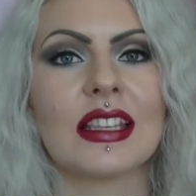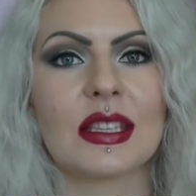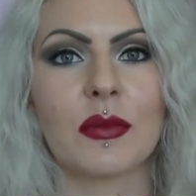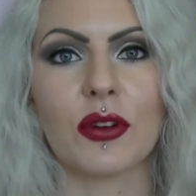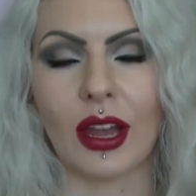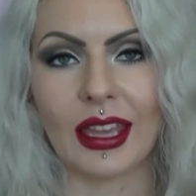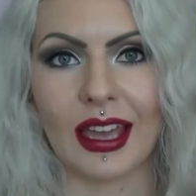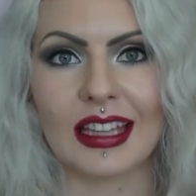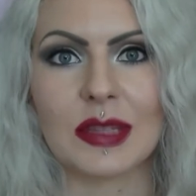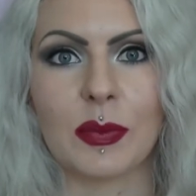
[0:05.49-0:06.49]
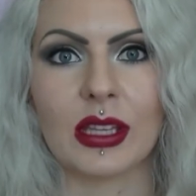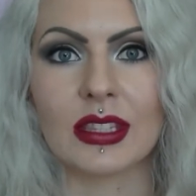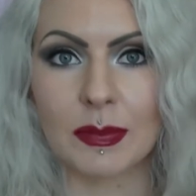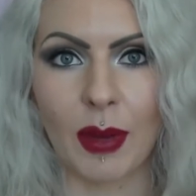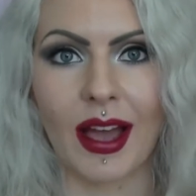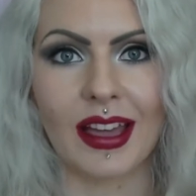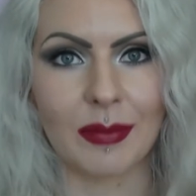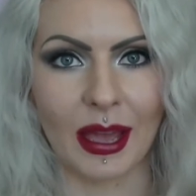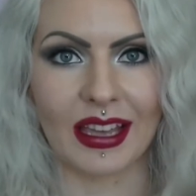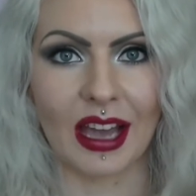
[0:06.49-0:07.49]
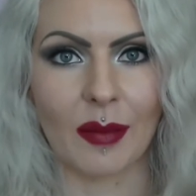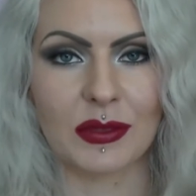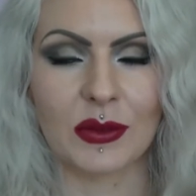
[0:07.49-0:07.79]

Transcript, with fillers: some Great Gatsby inspired makeup.